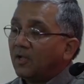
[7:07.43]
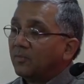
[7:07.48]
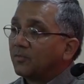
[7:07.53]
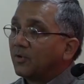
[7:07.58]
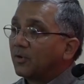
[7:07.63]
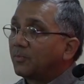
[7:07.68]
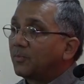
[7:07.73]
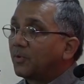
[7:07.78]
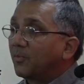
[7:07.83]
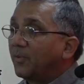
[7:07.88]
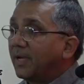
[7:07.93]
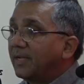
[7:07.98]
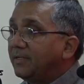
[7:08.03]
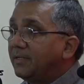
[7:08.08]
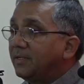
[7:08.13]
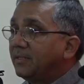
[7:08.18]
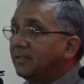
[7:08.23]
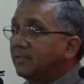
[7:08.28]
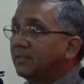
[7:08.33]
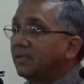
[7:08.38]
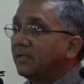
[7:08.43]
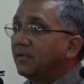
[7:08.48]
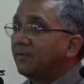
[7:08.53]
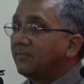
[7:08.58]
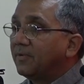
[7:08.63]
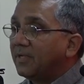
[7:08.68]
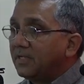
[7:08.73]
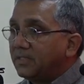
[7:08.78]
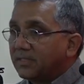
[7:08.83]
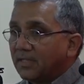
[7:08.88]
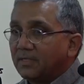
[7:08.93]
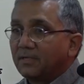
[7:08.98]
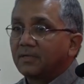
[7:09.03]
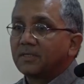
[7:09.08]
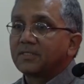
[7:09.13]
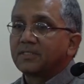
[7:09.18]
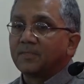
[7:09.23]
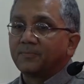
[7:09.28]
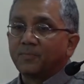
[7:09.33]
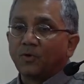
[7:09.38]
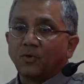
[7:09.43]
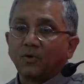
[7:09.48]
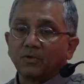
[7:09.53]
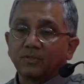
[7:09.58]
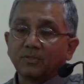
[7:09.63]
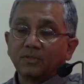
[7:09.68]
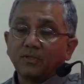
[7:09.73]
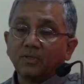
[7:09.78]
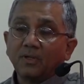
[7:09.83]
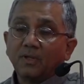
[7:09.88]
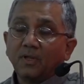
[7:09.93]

for providing very generous support